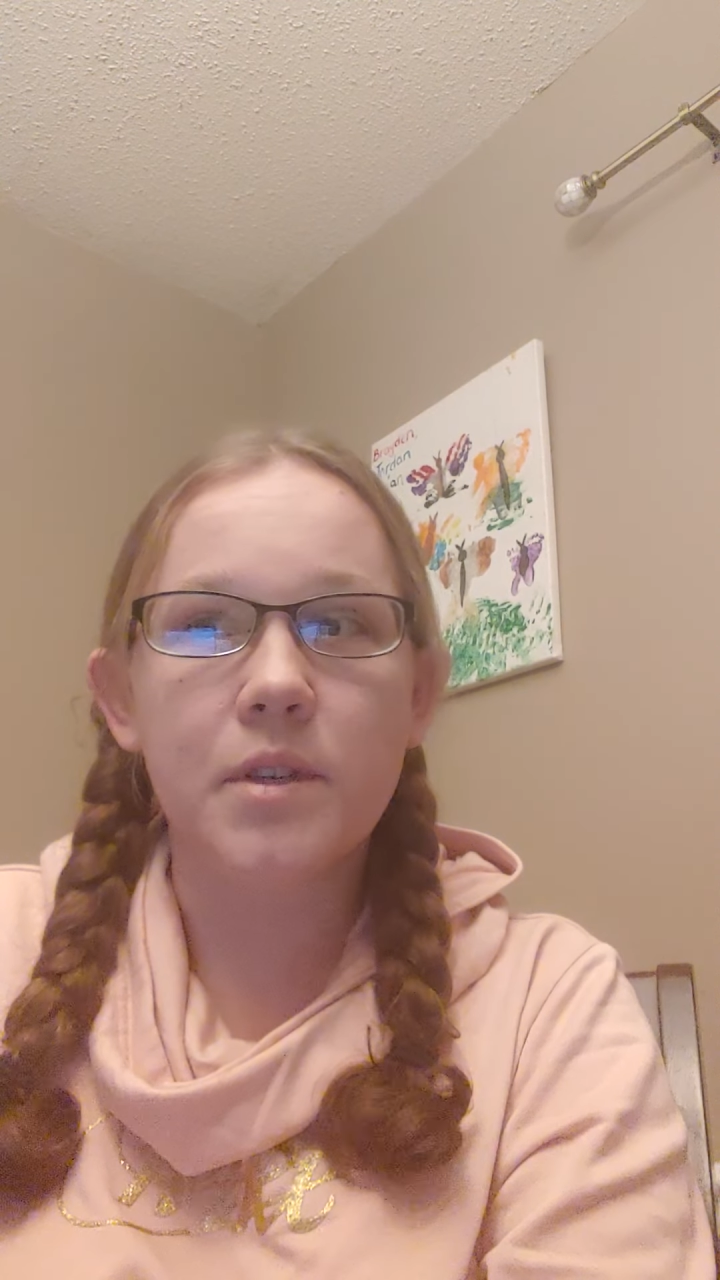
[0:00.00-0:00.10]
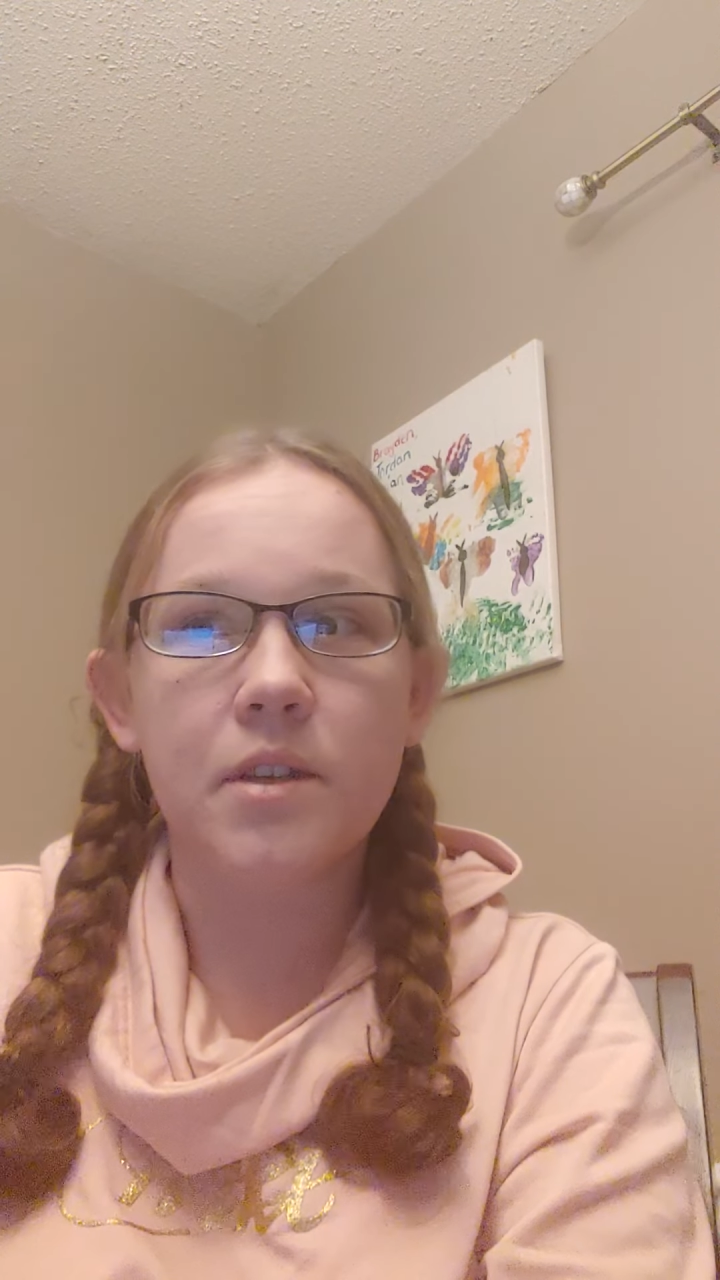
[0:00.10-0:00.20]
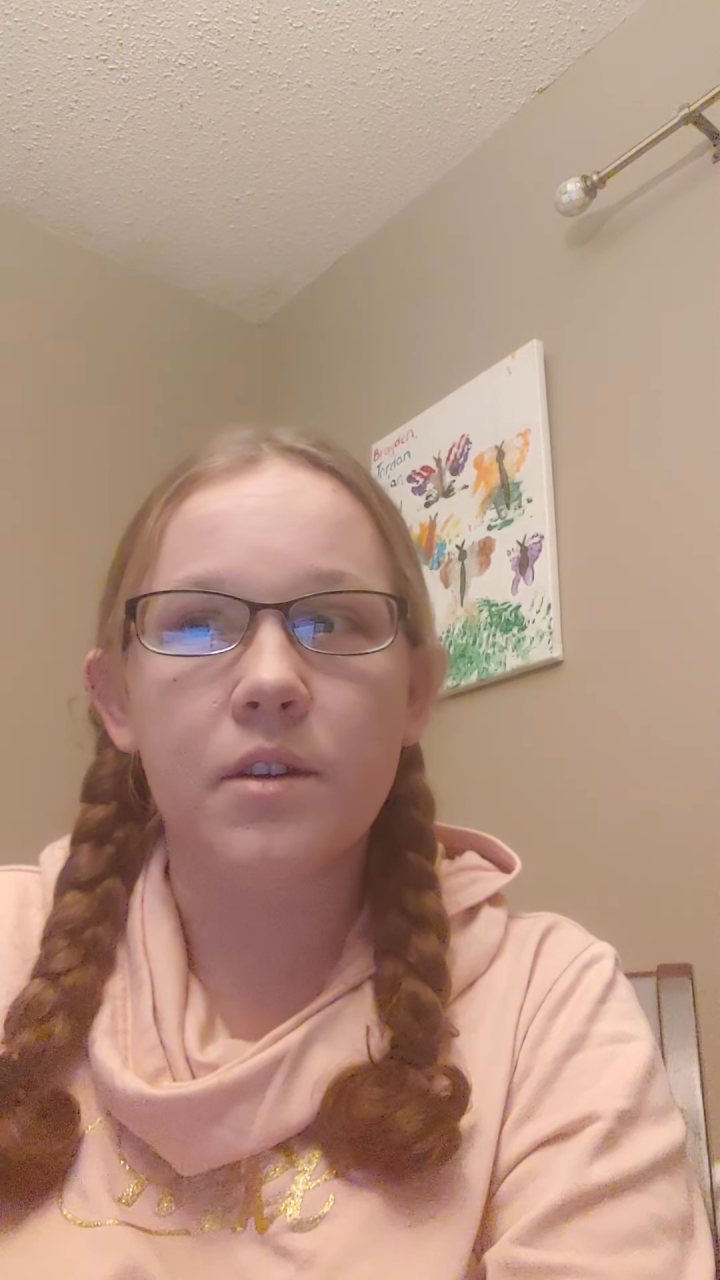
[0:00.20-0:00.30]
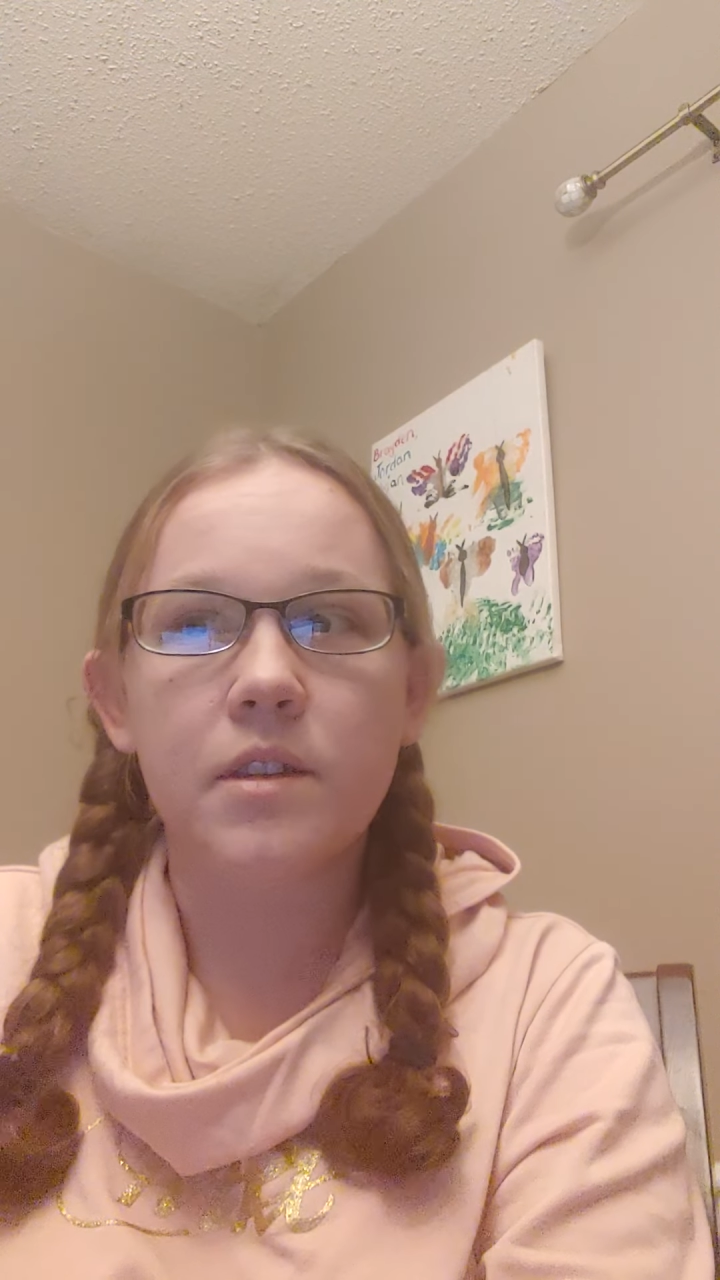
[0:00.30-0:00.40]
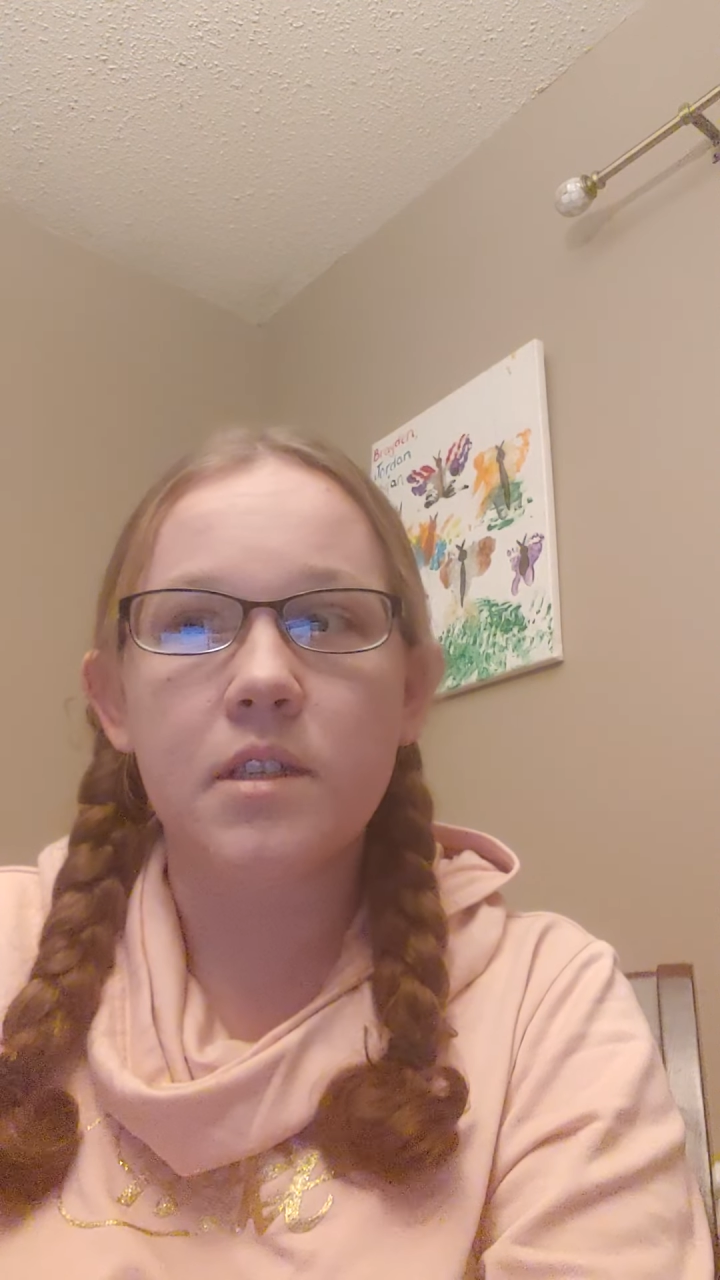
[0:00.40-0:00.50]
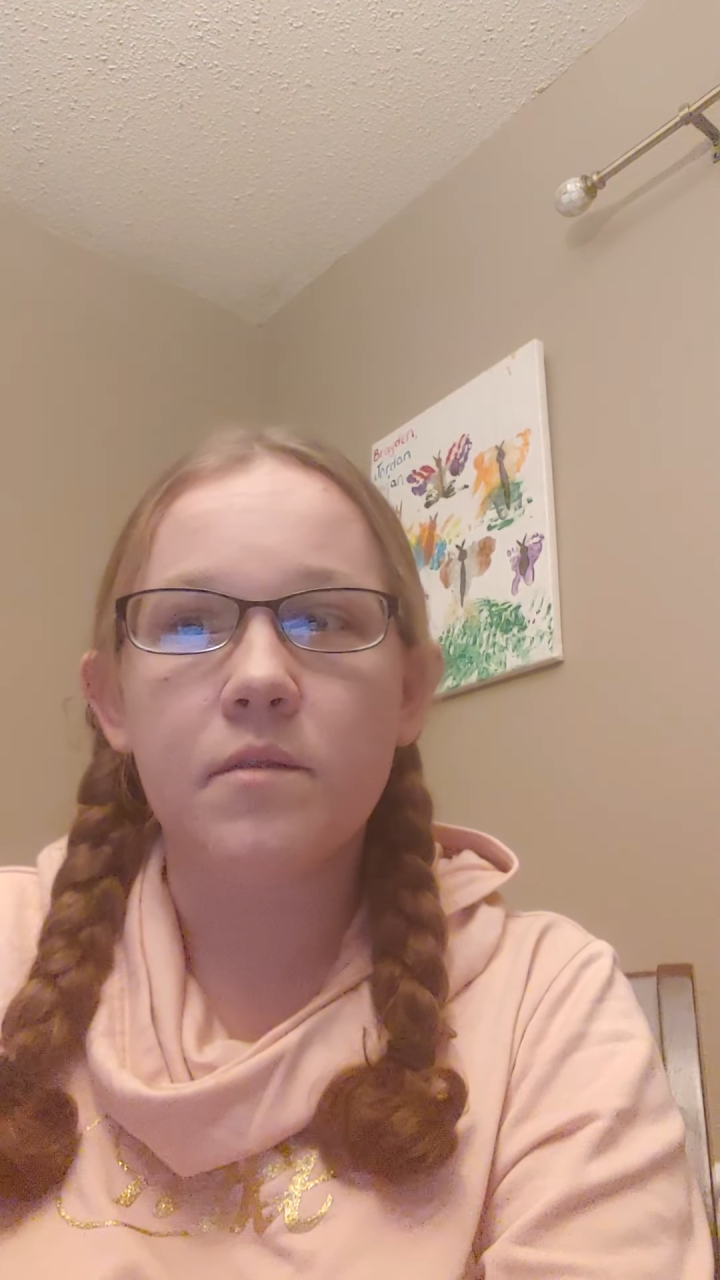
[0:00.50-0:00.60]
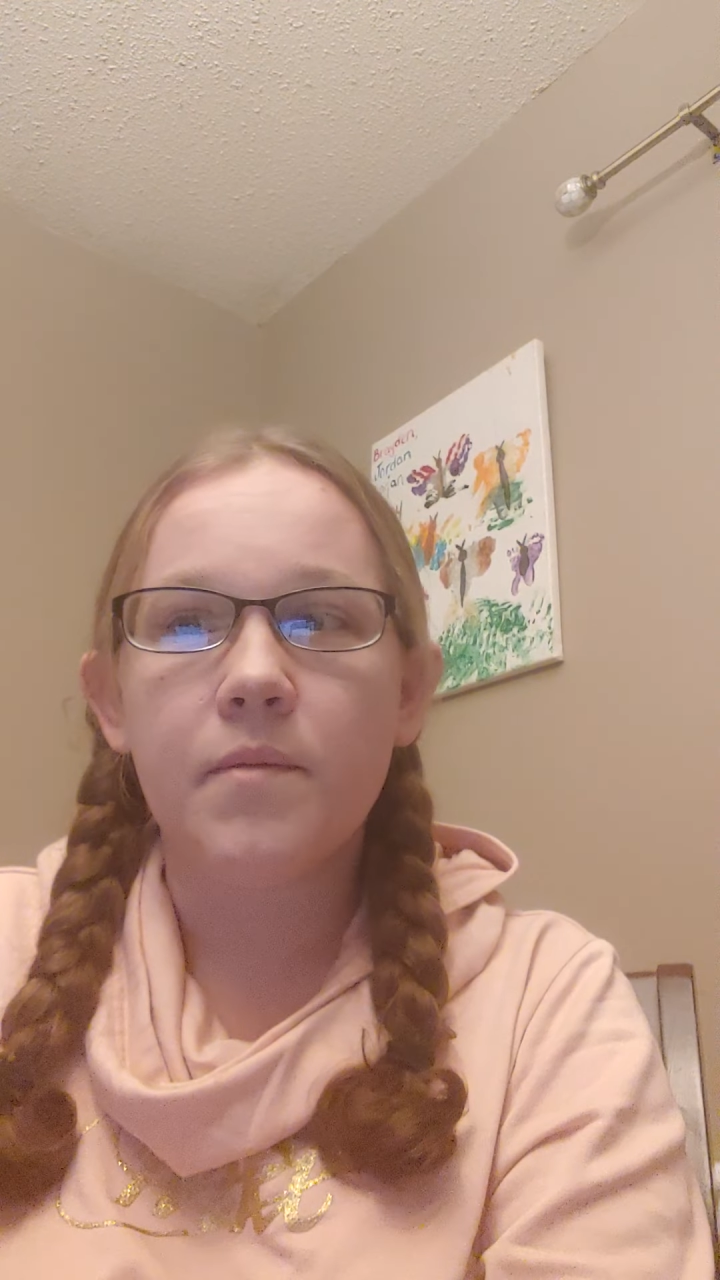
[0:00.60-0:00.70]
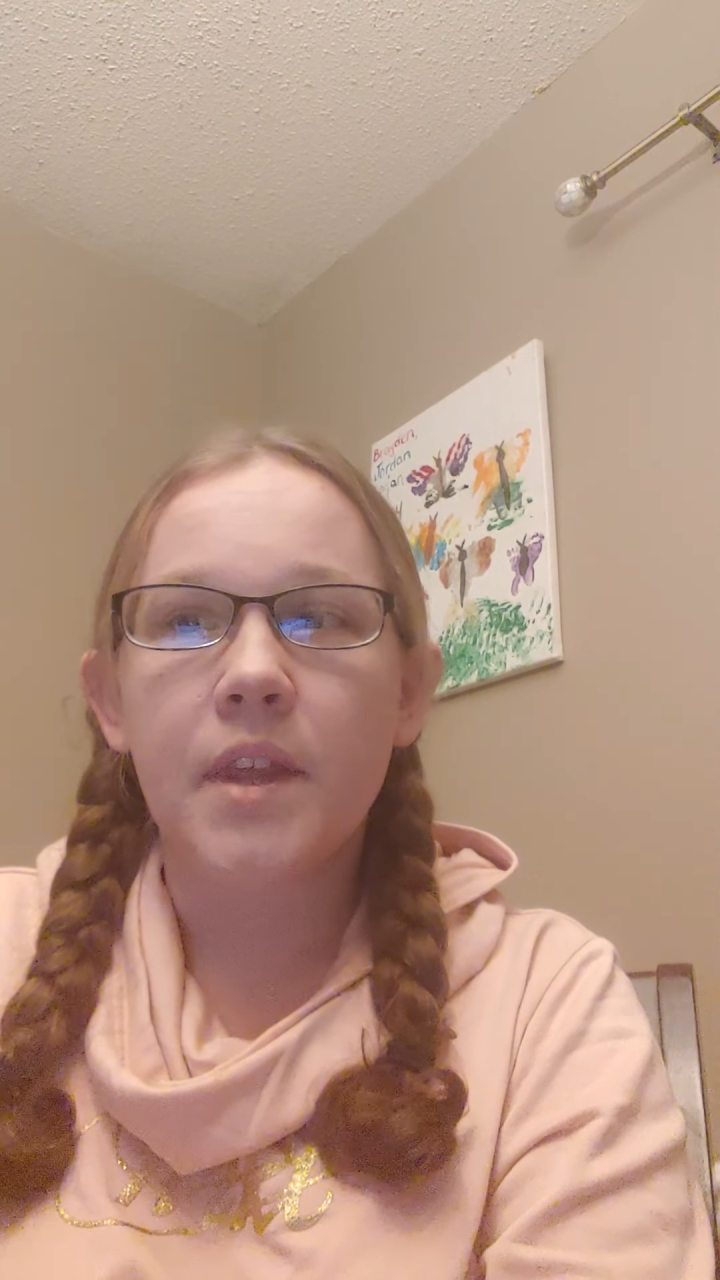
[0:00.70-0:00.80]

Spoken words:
results.